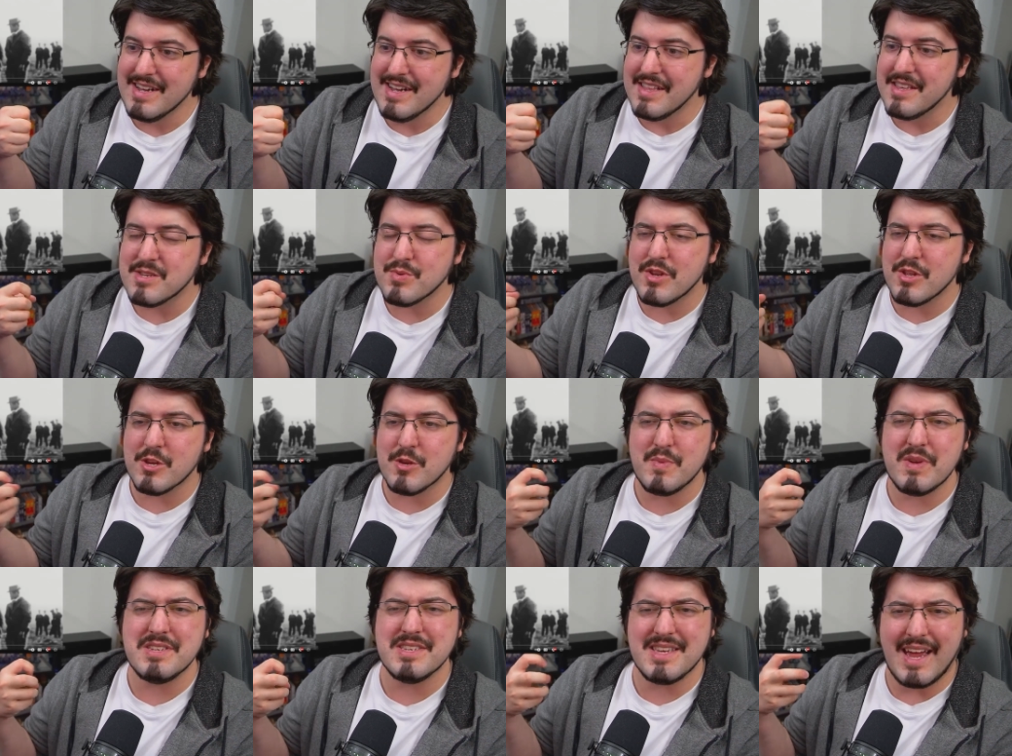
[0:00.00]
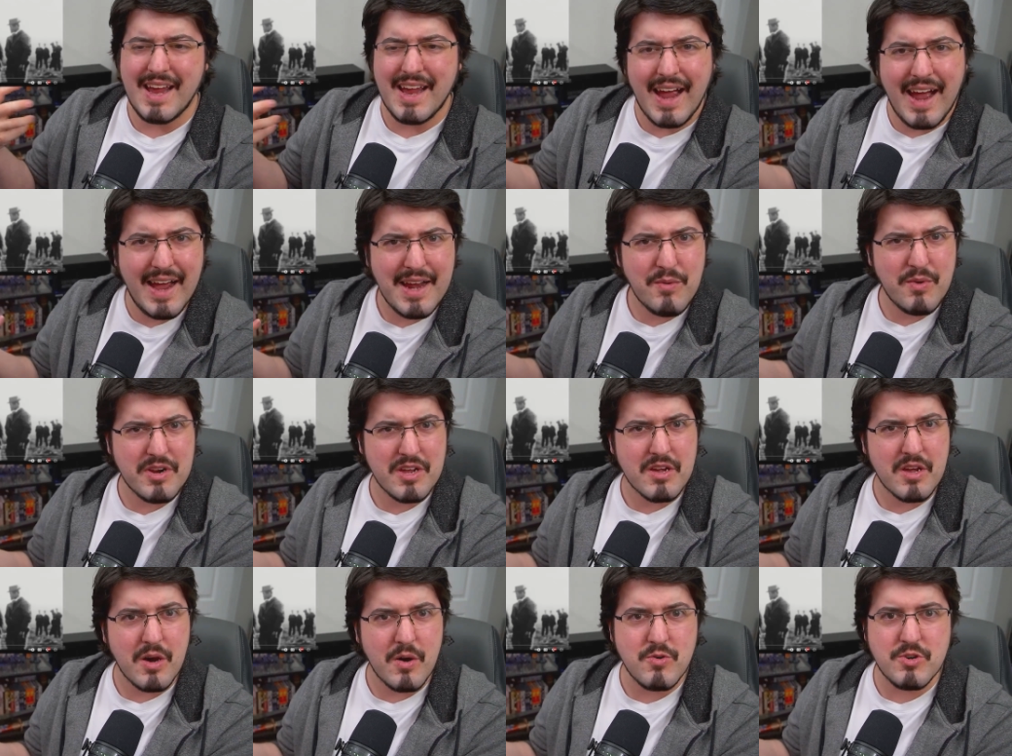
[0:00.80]
This is one of those places I kind of want to
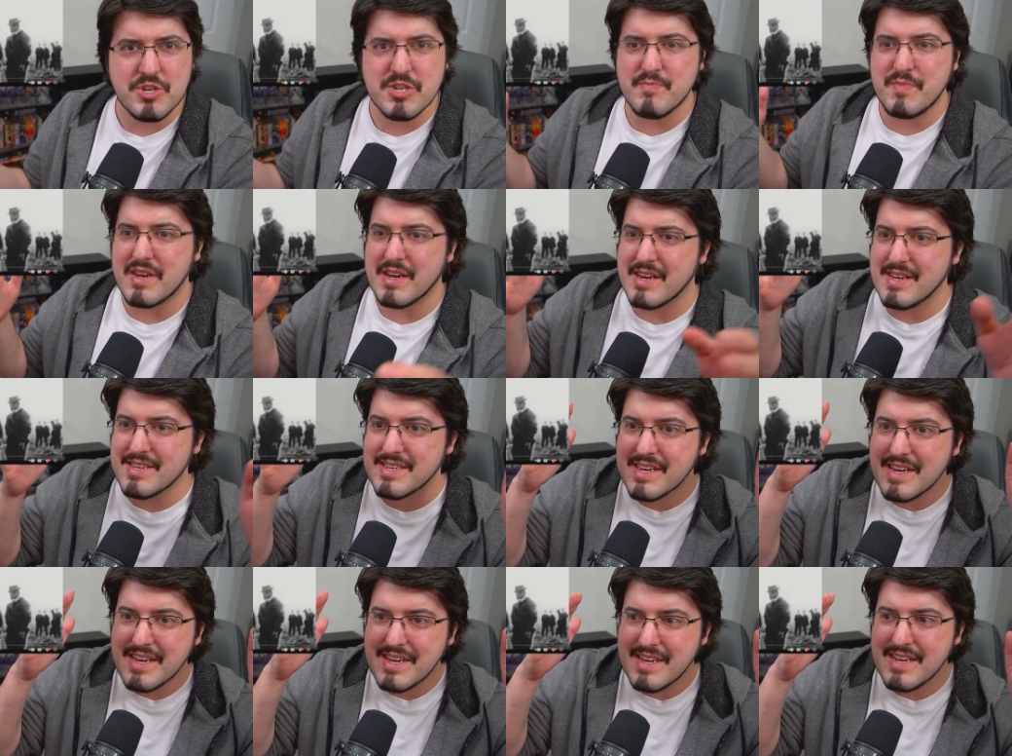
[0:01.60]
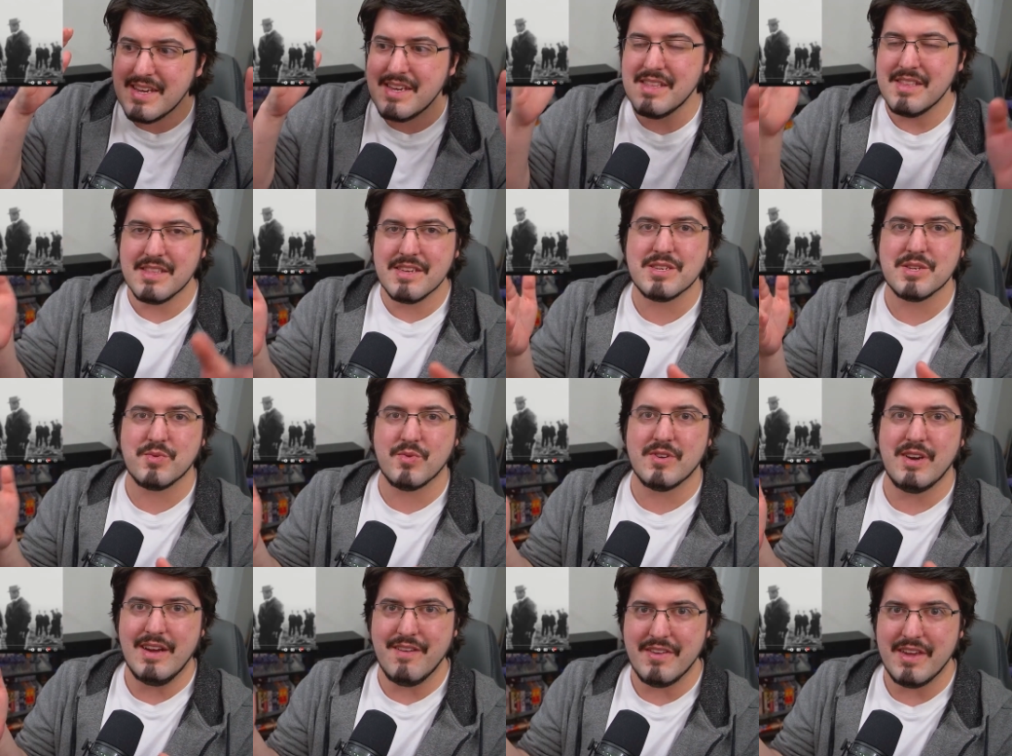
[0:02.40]
go just because this is
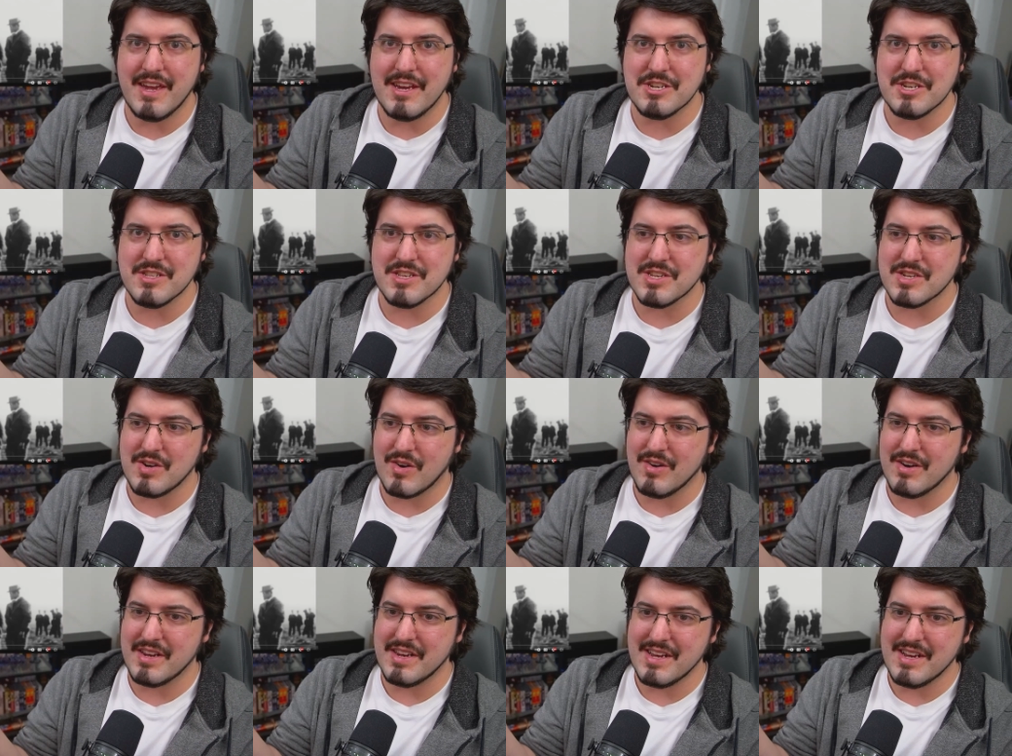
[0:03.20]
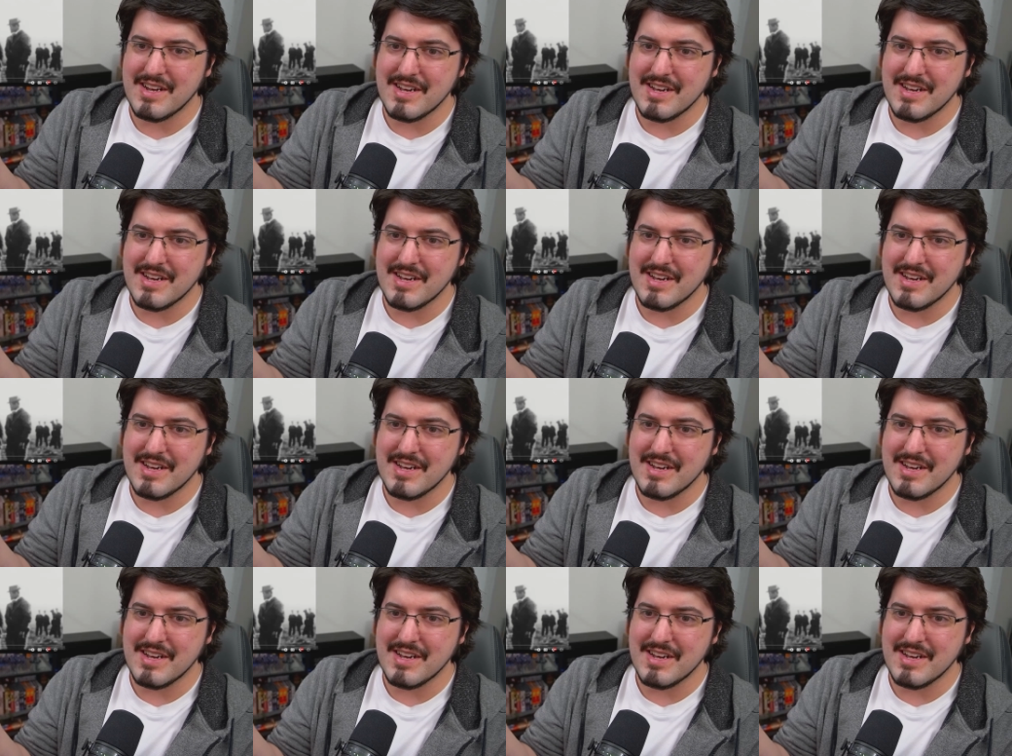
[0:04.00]
where aviation started.